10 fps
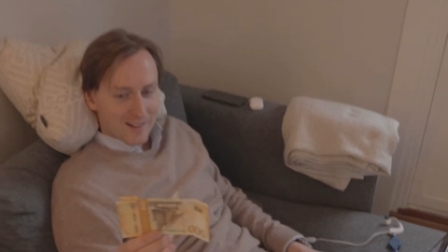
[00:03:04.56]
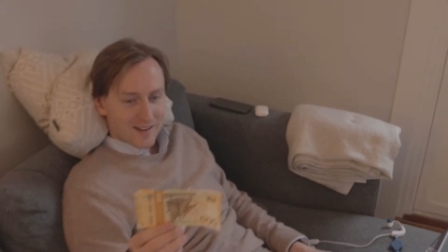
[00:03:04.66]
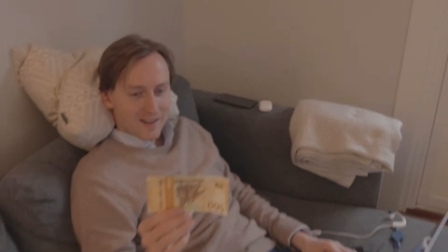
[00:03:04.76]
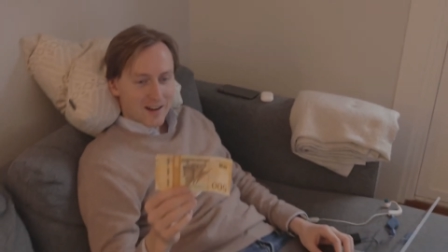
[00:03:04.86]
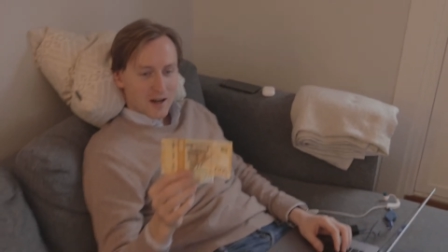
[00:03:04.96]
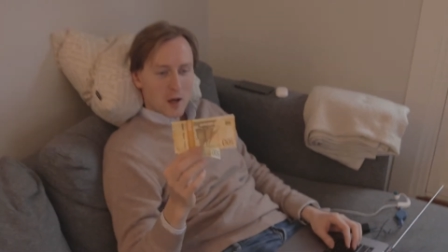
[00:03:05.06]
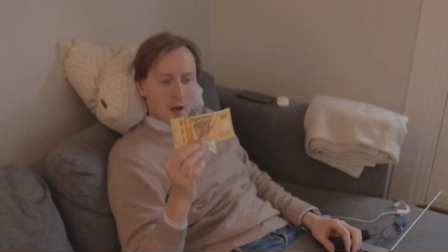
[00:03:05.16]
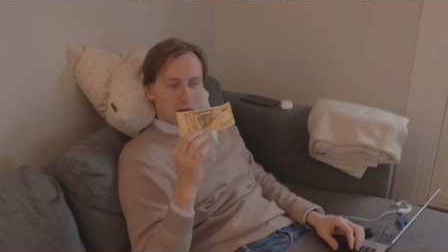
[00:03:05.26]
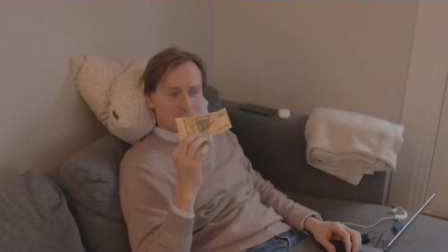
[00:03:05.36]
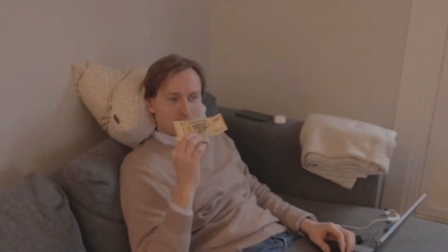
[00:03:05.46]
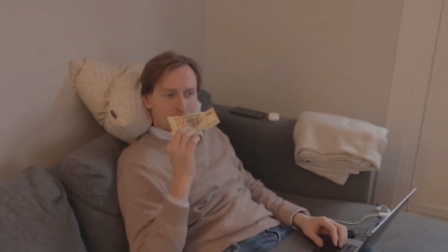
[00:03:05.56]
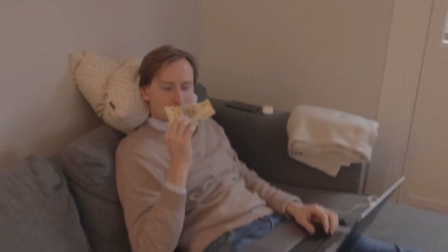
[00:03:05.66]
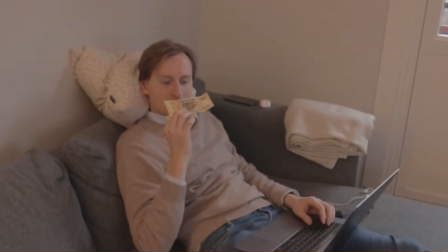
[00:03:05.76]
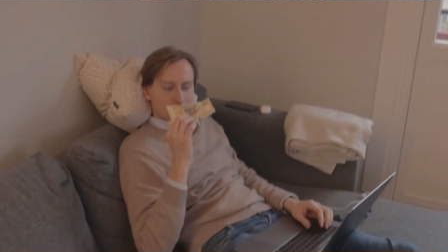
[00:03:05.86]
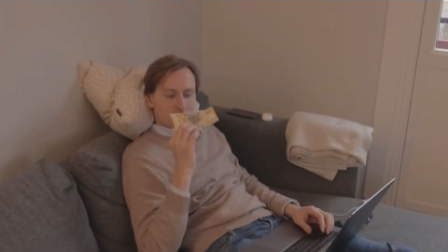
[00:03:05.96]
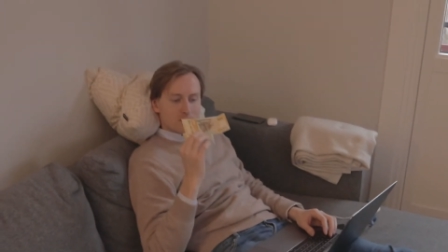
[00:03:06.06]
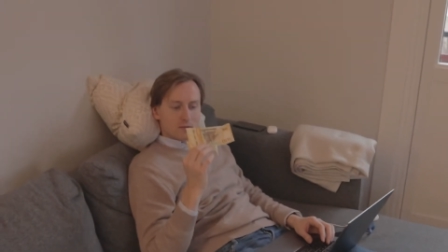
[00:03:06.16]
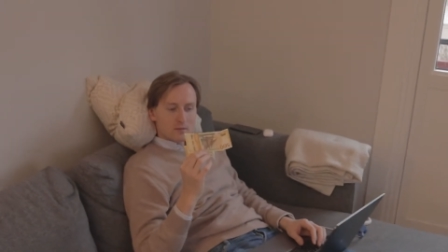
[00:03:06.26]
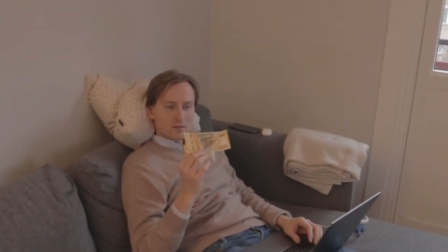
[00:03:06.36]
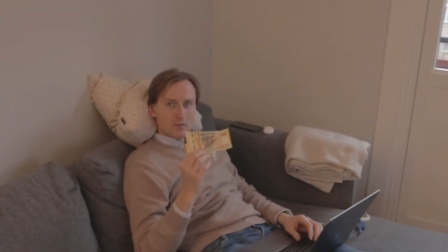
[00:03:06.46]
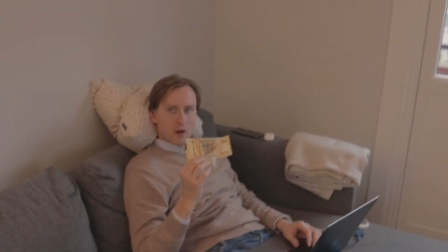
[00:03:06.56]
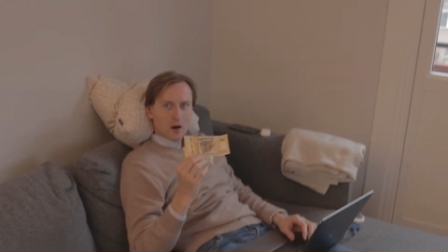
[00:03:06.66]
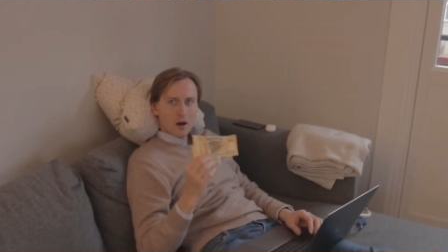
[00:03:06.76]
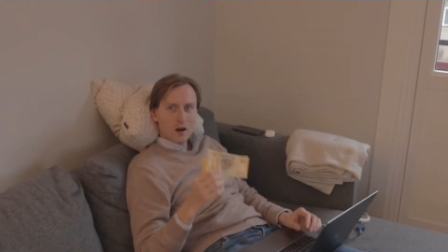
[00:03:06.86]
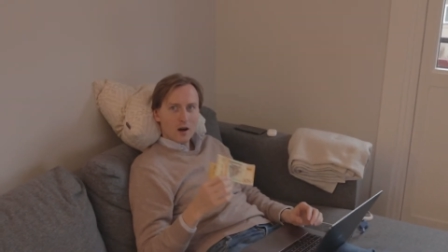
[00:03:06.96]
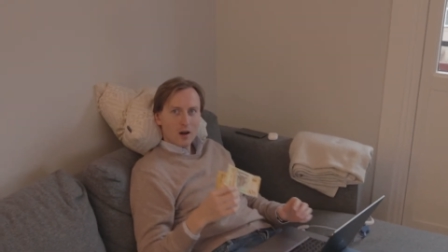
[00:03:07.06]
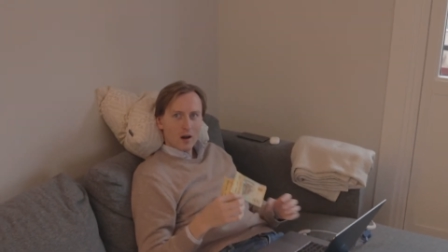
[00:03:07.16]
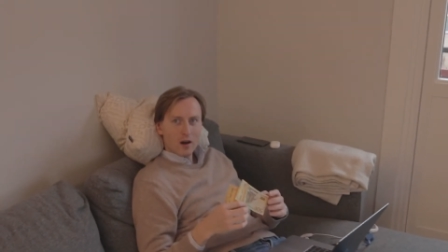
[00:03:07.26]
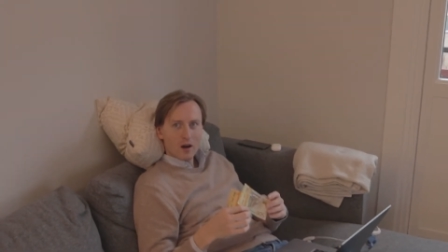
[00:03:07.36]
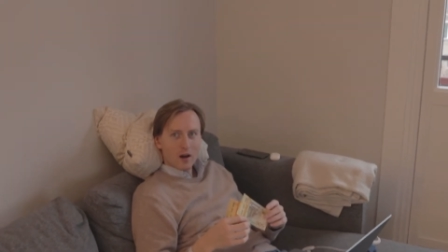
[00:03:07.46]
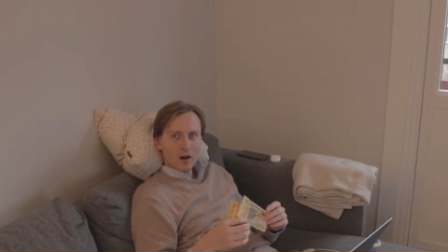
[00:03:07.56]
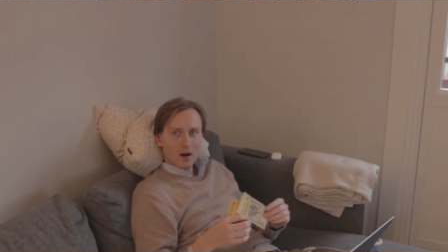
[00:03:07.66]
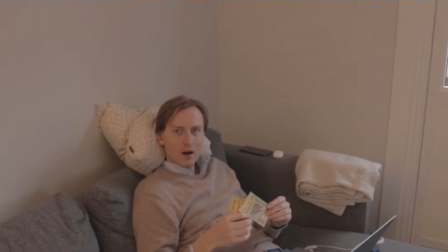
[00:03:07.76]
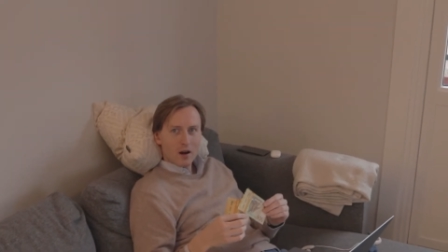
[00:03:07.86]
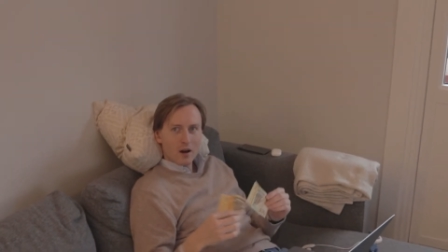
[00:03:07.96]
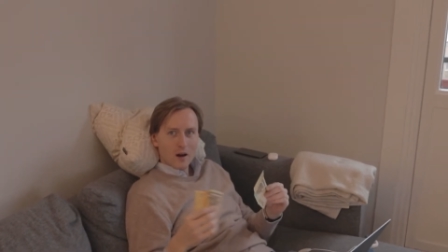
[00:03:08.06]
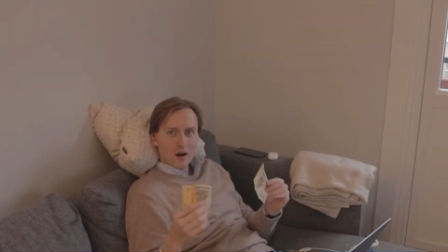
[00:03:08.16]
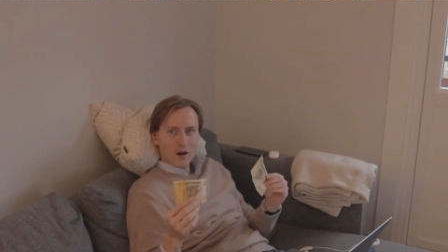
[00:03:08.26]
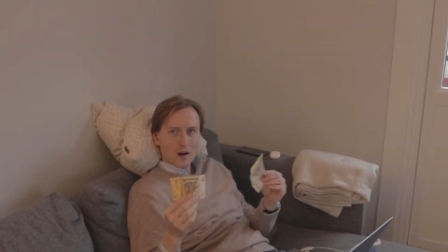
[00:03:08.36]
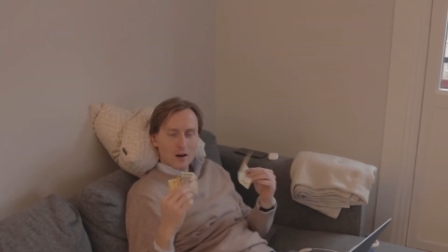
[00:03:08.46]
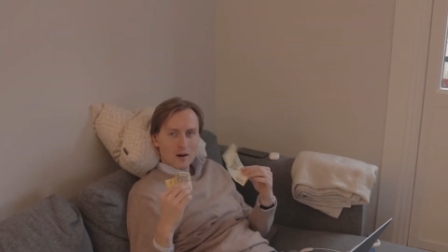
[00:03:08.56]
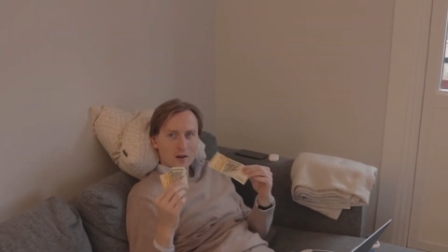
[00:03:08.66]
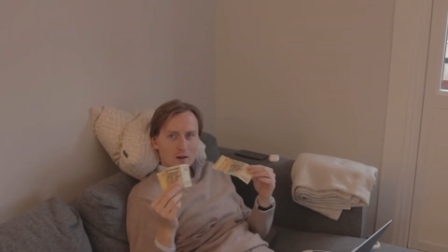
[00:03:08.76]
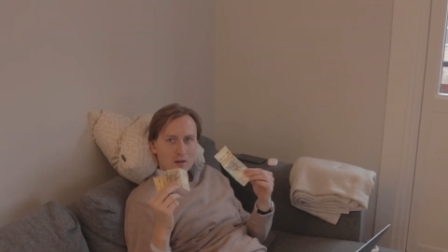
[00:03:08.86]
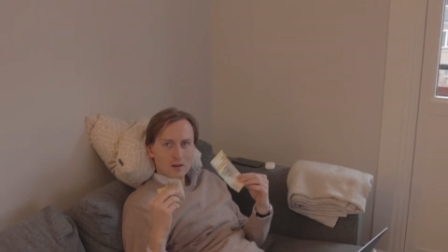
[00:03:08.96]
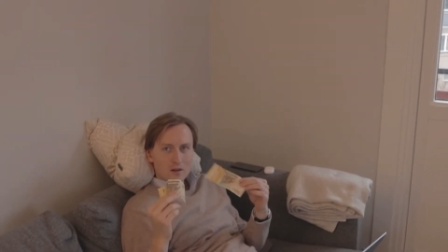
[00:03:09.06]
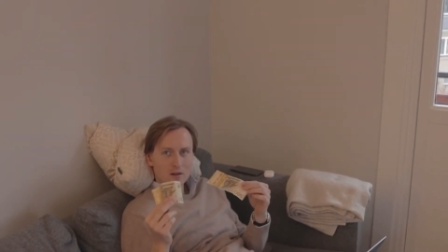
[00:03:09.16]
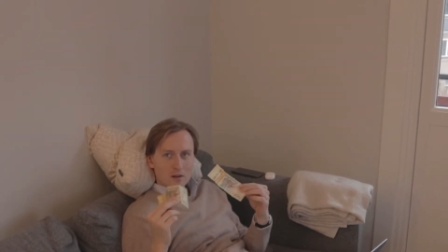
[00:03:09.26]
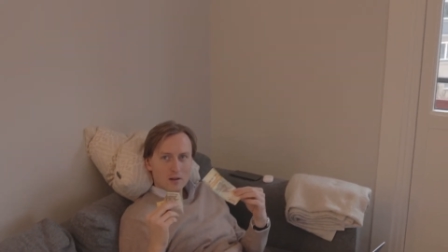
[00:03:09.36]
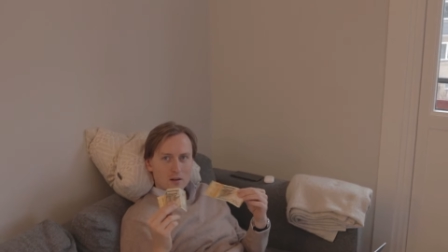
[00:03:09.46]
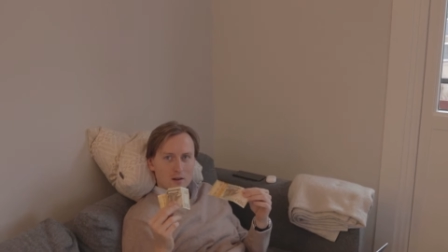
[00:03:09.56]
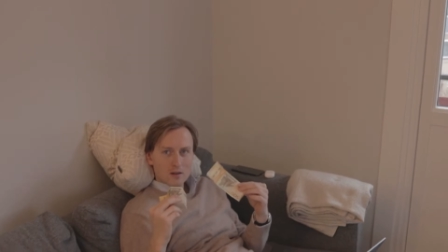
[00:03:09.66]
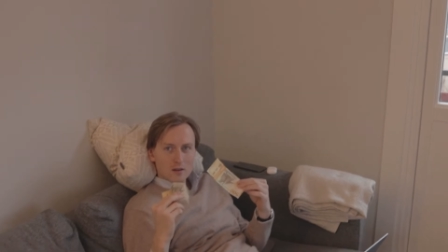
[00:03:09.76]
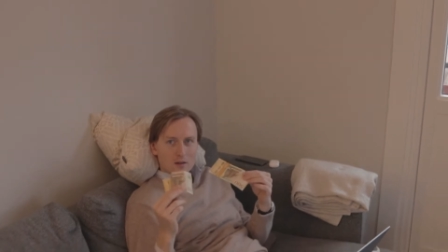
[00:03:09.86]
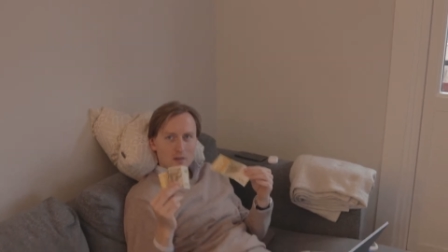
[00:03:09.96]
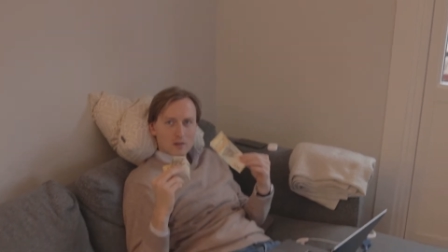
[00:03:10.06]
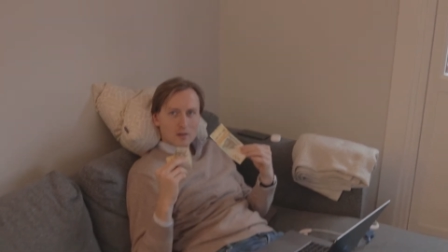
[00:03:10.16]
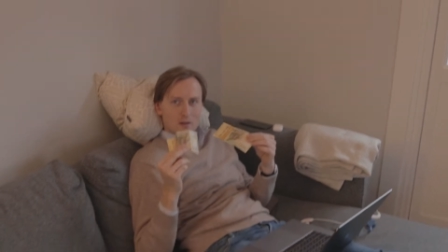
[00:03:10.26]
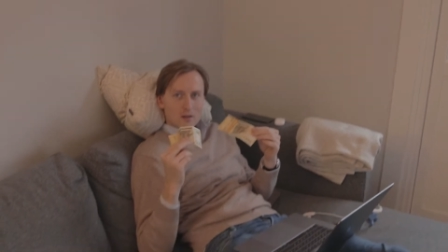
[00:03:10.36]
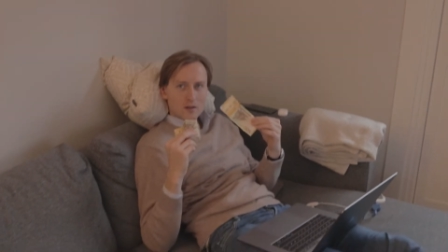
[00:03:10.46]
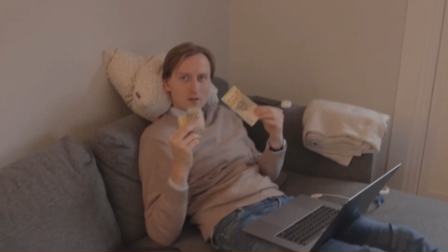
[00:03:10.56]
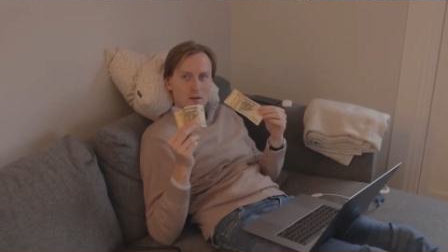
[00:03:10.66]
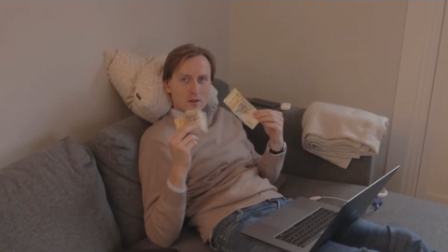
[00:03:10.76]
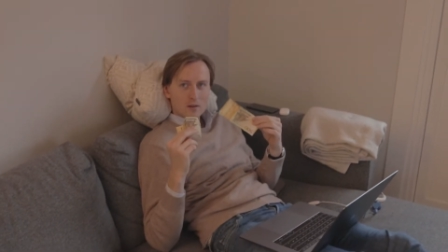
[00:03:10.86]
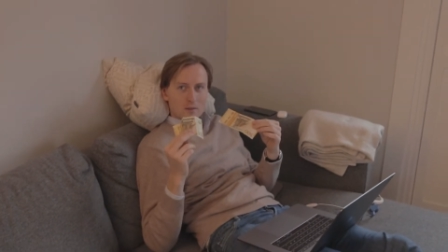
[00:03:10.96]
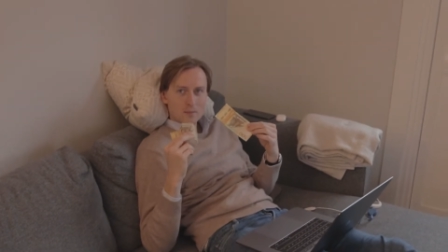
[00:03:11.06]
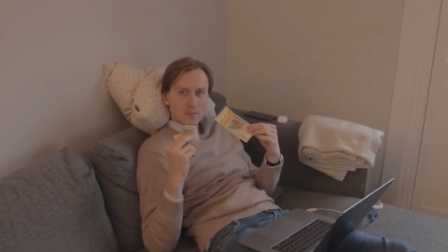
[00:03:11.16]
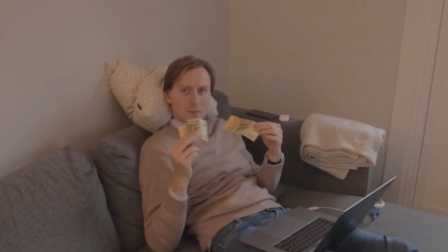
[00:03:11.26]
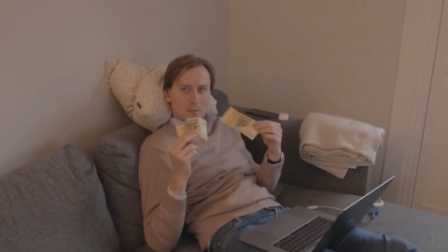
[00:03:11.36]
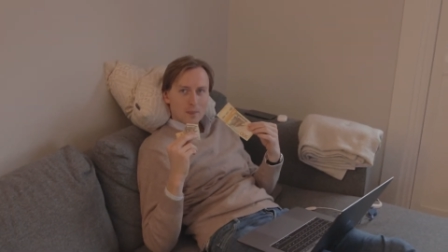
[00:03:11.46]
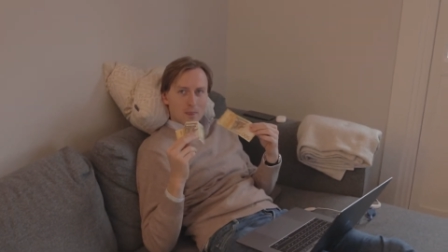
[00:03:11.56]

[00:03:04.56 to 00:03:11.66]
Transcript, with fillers: And I want you to give me 100 kroner back for every shoot that I manage to land